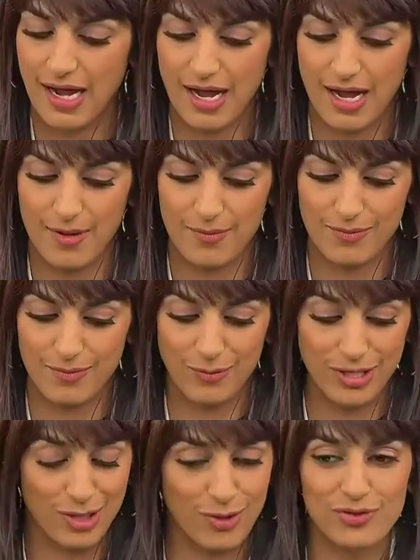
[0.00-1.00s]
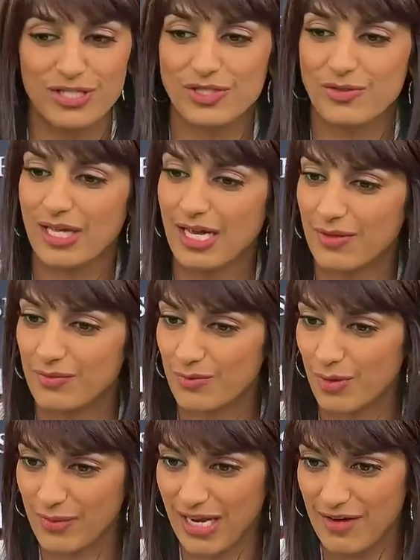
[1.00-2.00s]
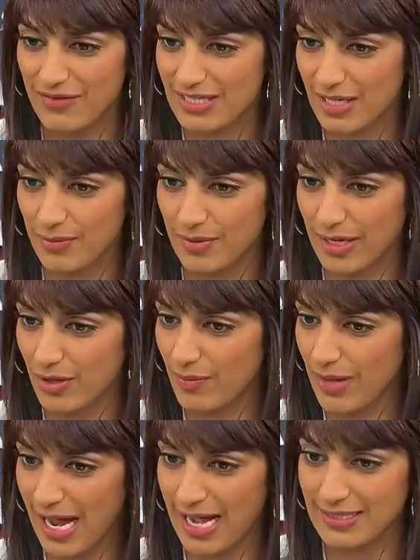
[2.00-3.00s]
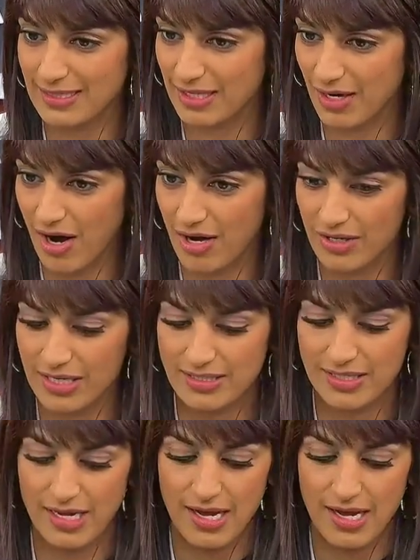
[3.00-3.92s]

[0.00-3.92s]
Um, we can only do that when we have the supplemental passed in Congress.